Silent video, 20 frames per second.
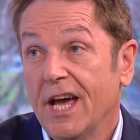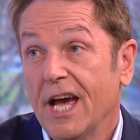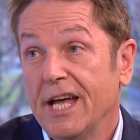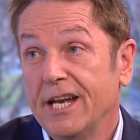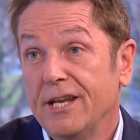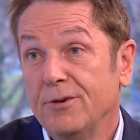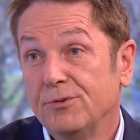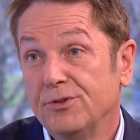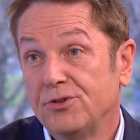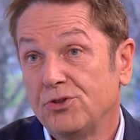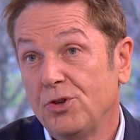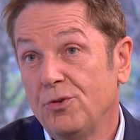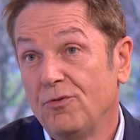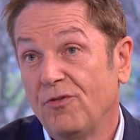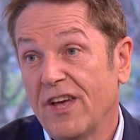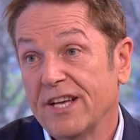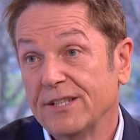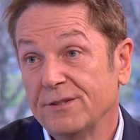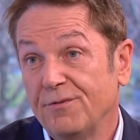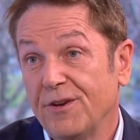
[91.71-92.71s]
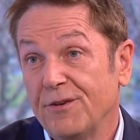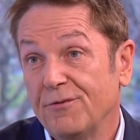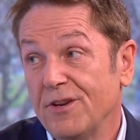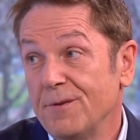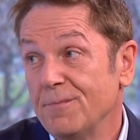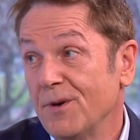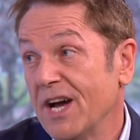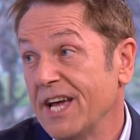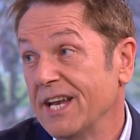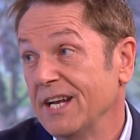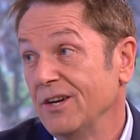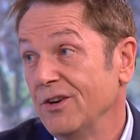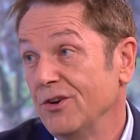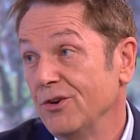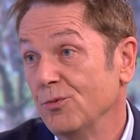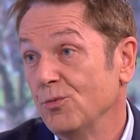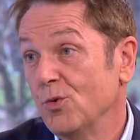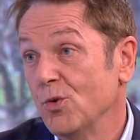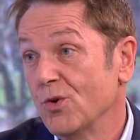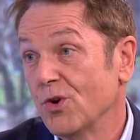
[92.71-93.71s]
And it was 2015, but I had to
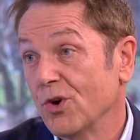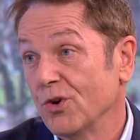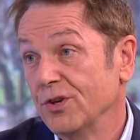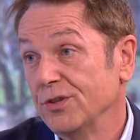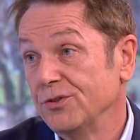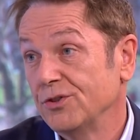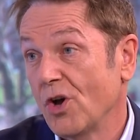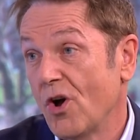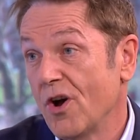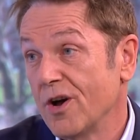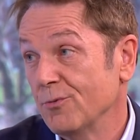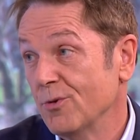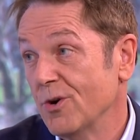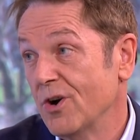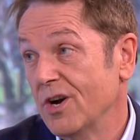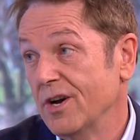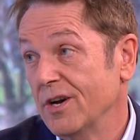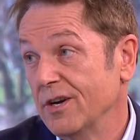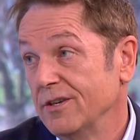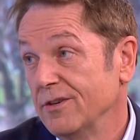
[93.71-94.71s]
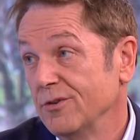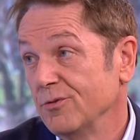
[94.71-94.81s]
learn to walk on a tight wire,